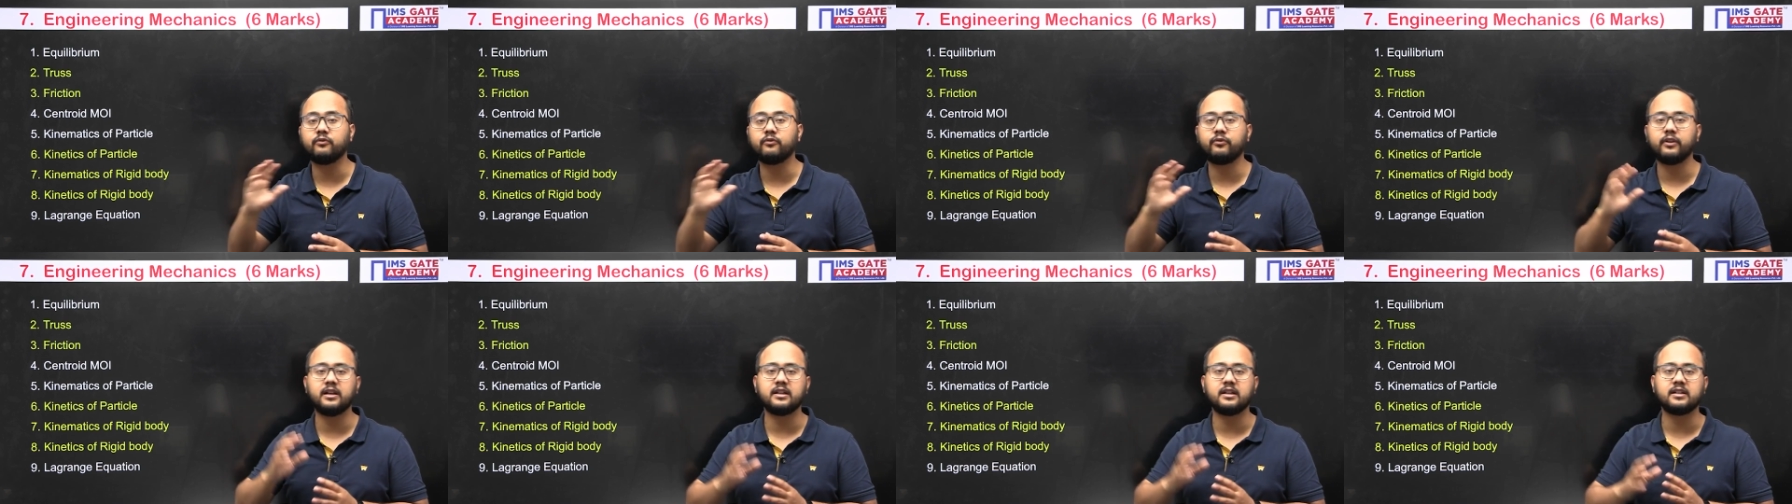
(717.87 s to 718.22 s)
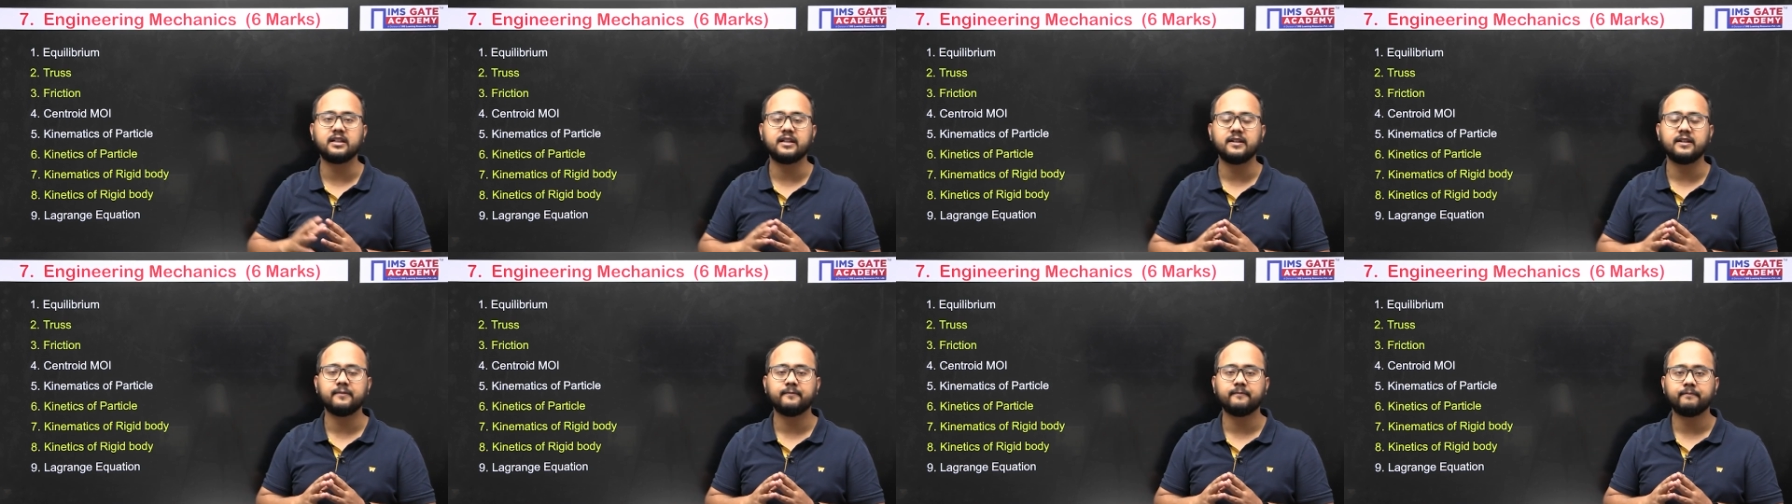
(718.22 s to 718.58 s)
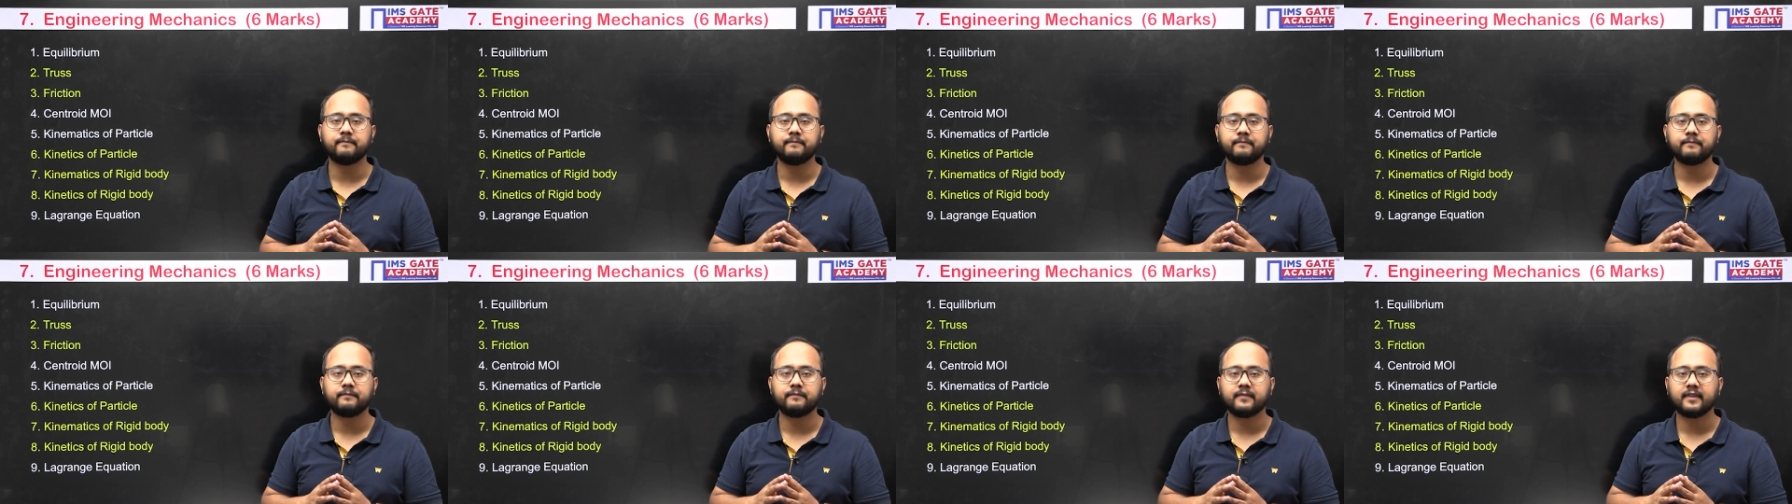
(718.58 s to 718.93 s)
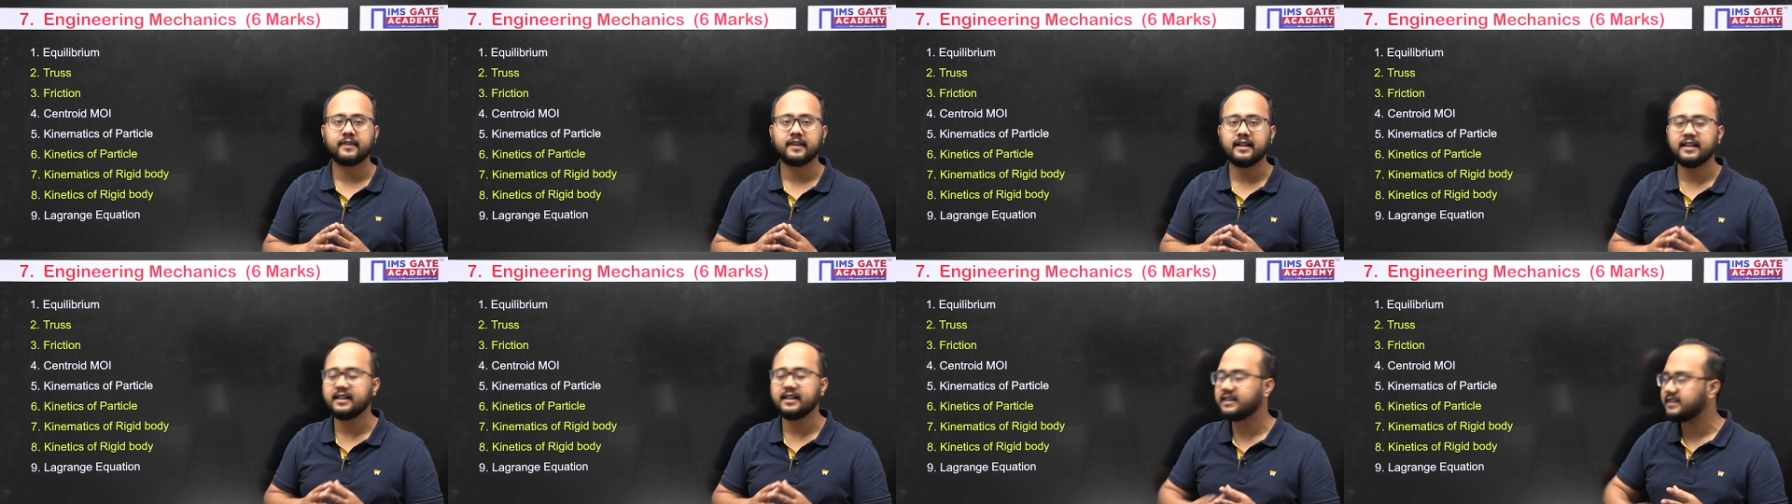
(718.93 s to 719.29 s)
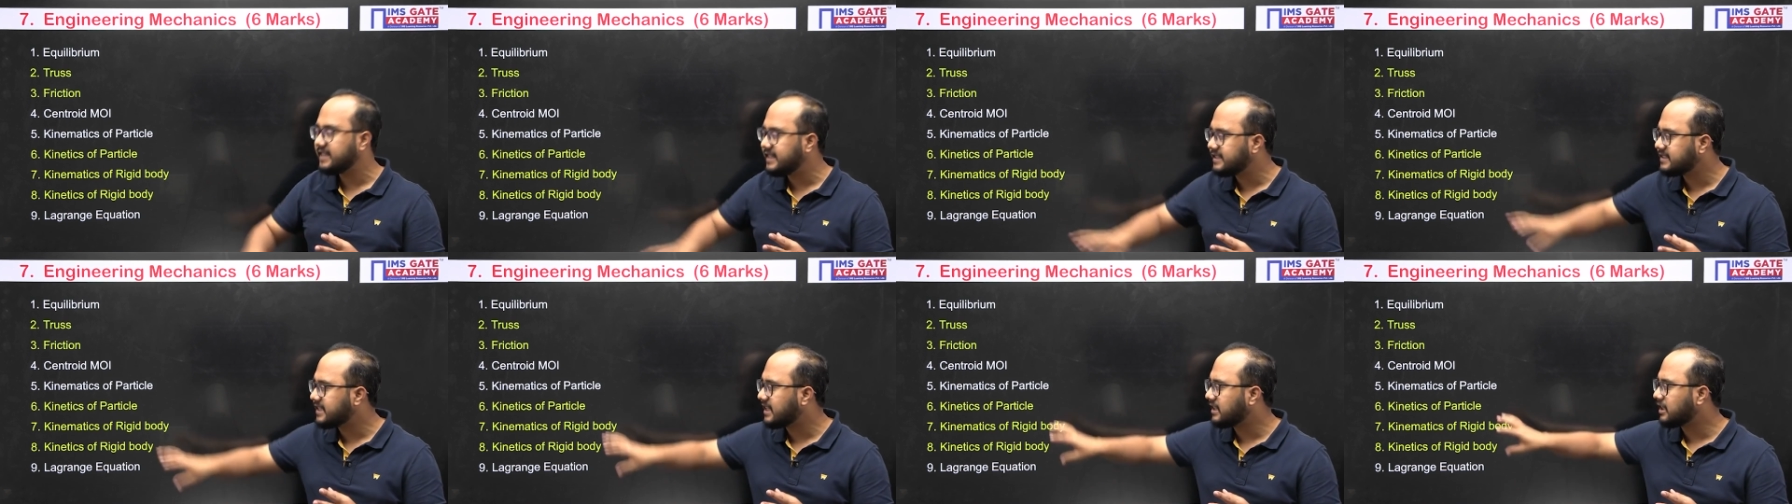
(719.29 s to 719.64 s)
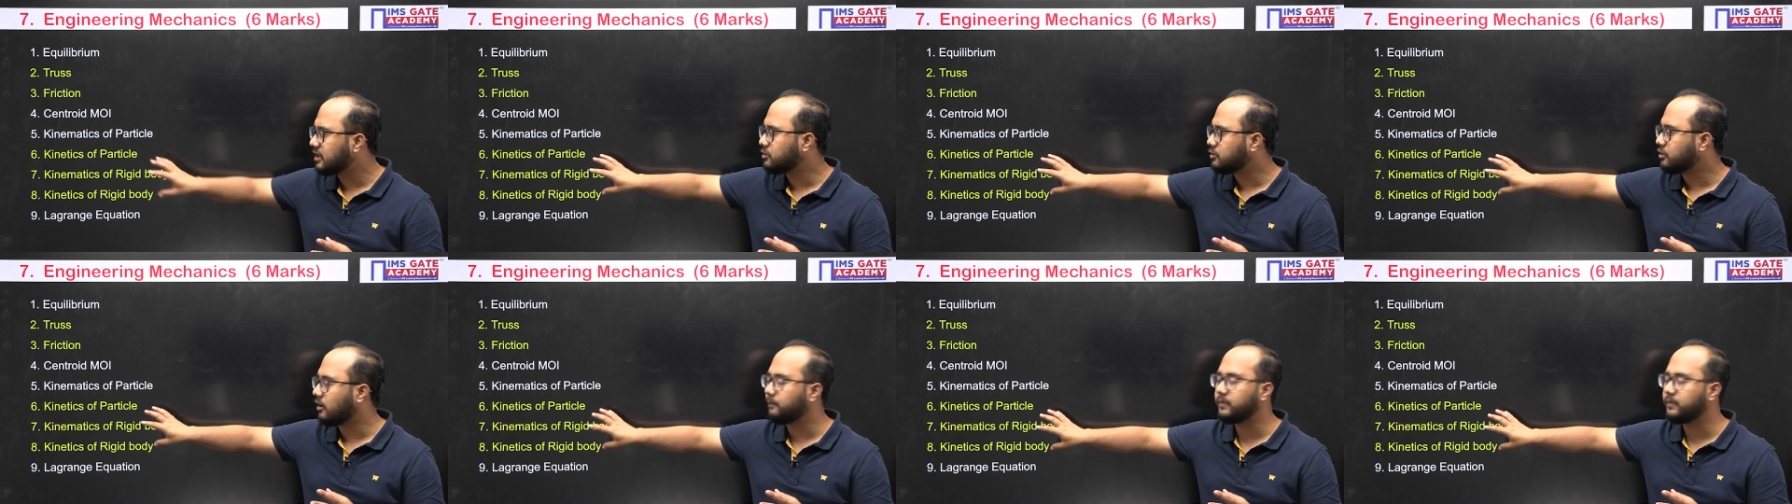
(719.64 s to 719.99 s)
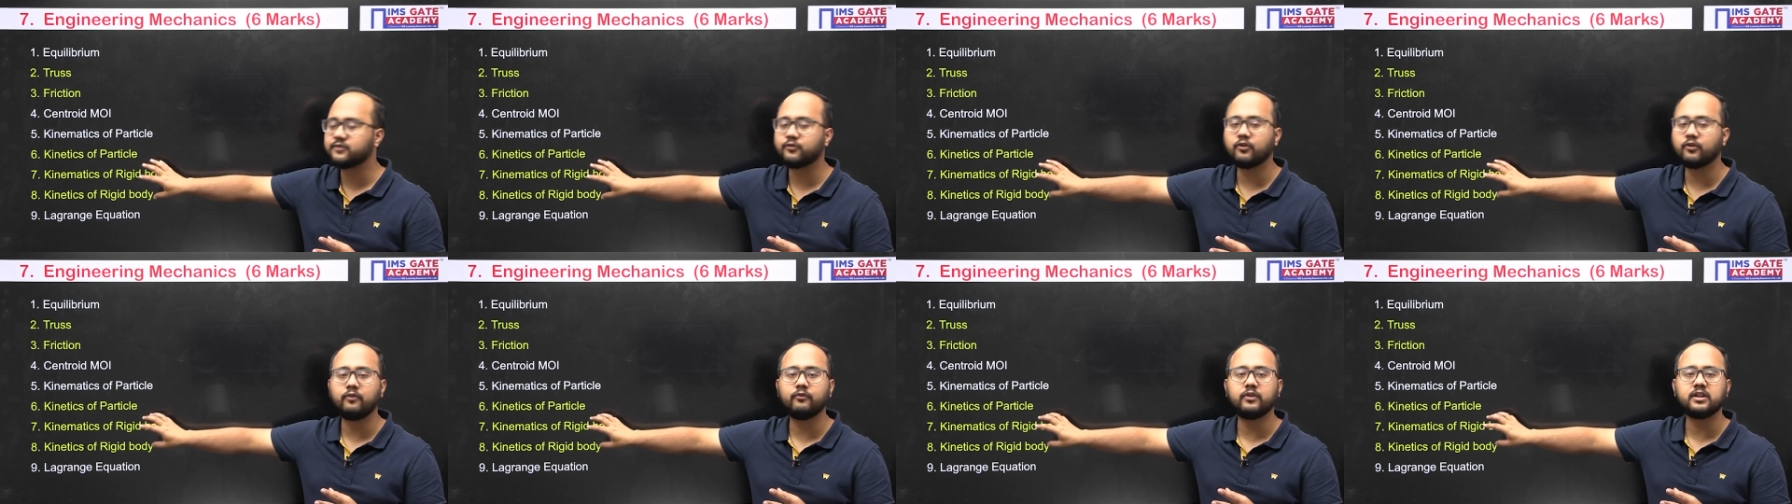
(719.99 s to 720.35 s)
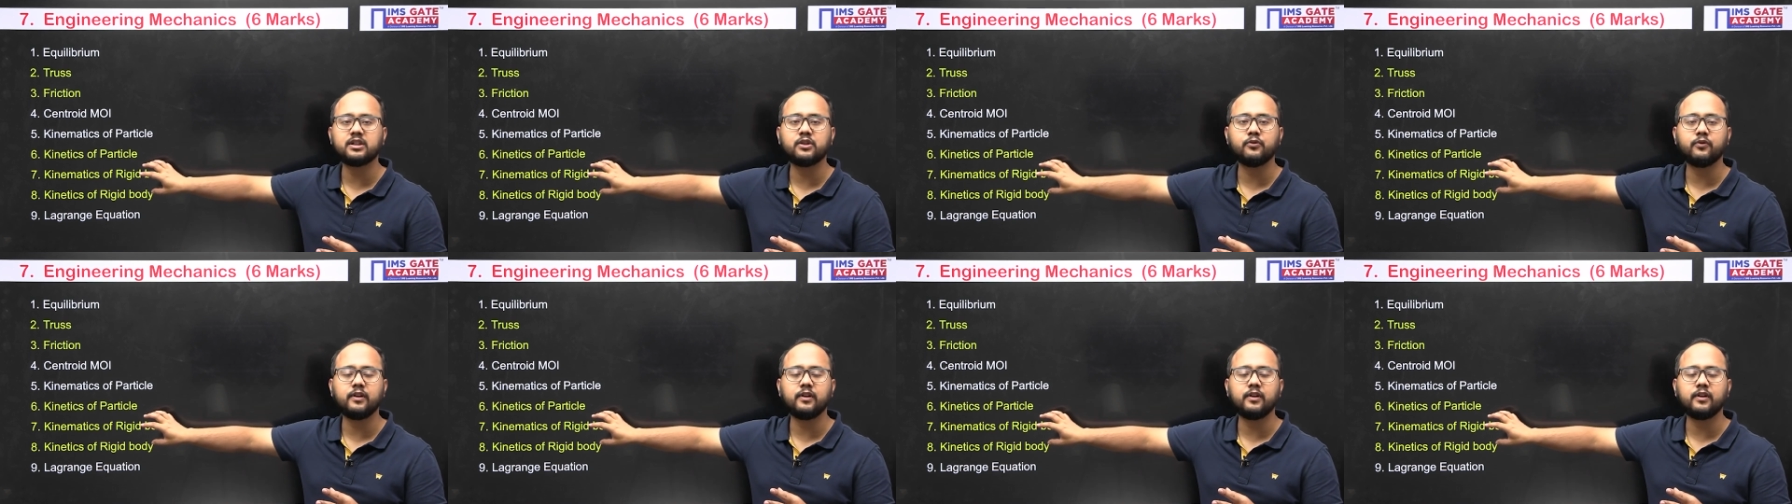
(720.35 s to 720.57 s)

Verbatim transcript: energy. These are the topics from which you will